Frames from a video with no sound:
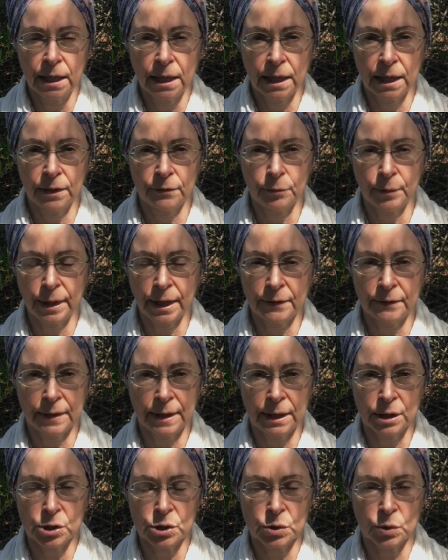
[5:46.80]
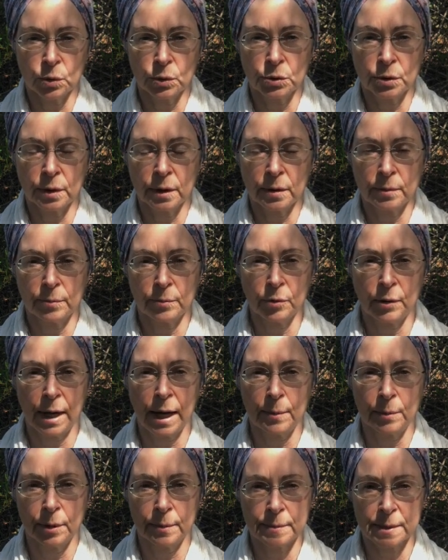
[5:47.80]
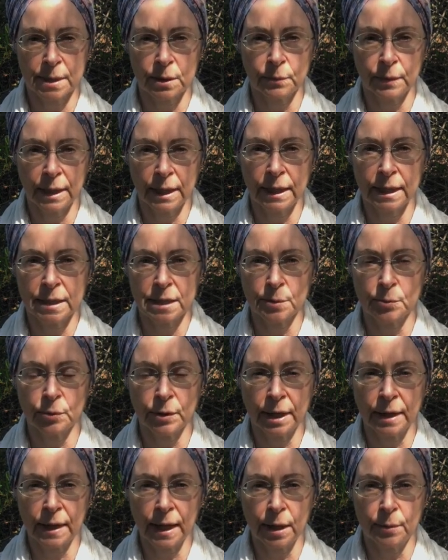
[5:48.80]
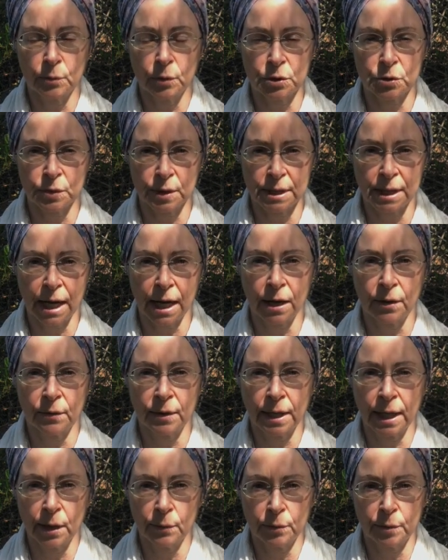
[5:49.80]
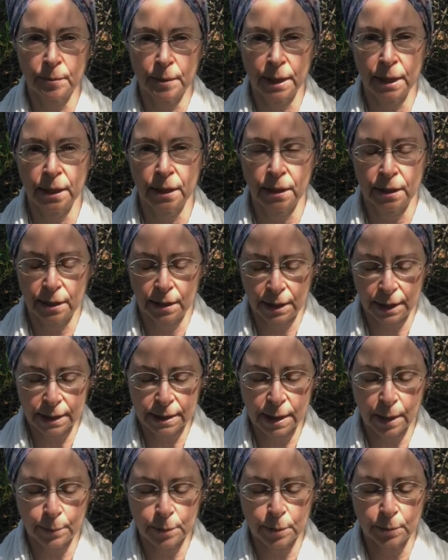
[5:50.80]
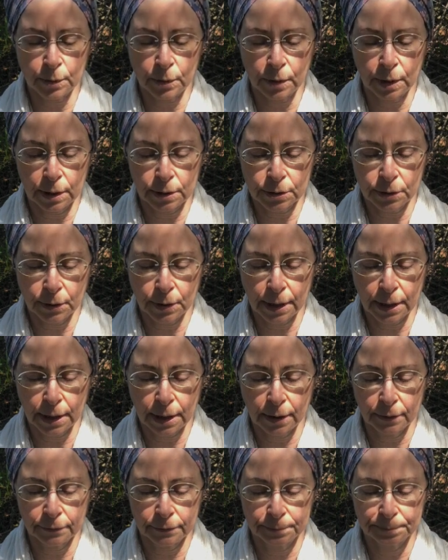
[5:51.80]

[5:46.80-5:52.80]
If we have any shoulder problems that we need to bring that mudra down, that would be an acceptable alternative.